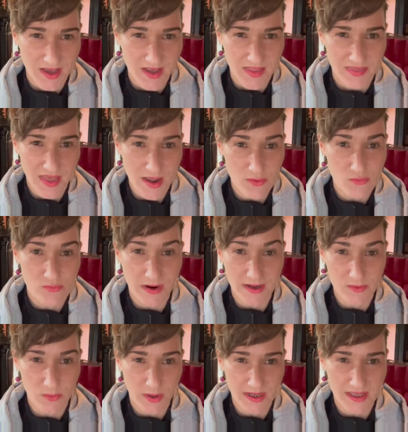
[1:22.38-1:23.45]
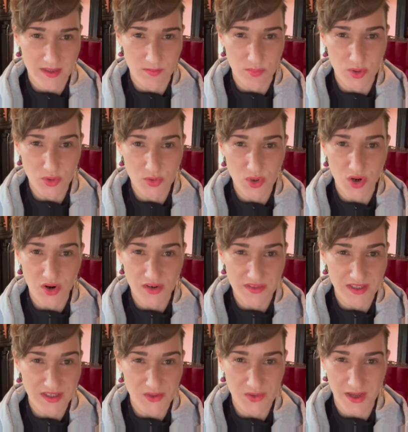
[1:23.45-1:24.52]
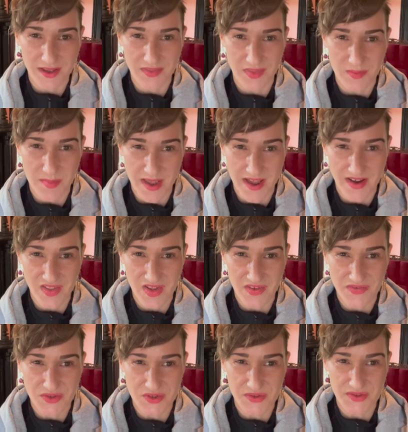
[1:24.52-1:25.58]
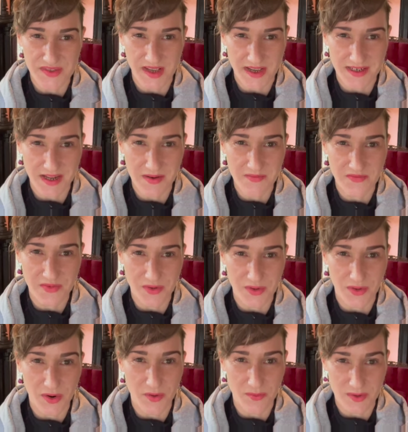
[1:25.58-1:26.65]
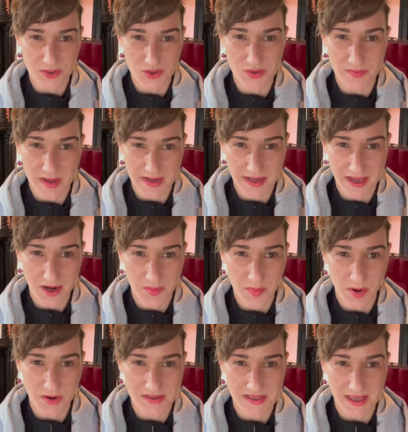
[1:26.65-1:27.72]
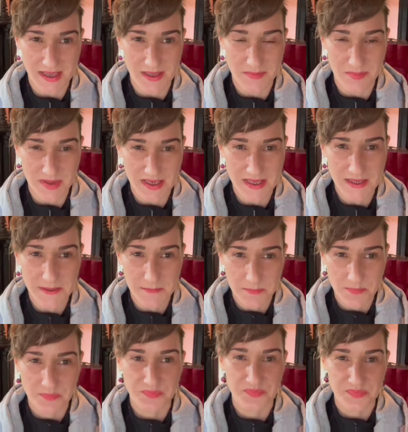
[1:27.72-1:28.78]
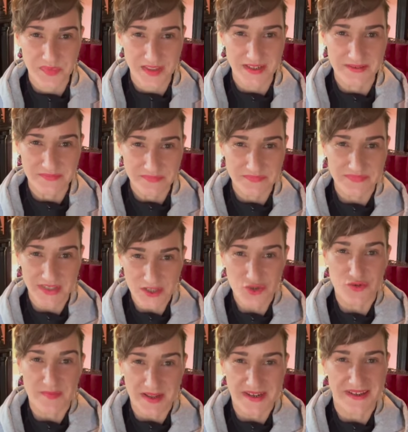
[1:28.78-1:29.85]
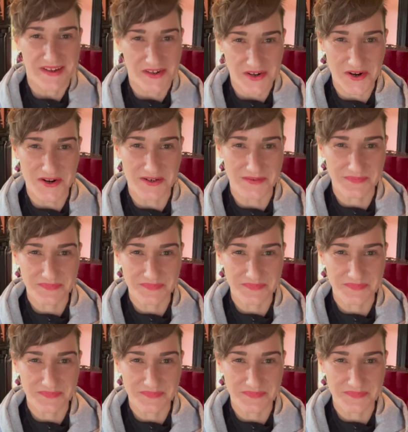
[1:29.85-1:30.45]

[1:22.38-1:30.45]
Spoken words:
That red, white, and blue card that you get in the mail after you sign up for Original Medicare Parts A and B, that's your Medicare card.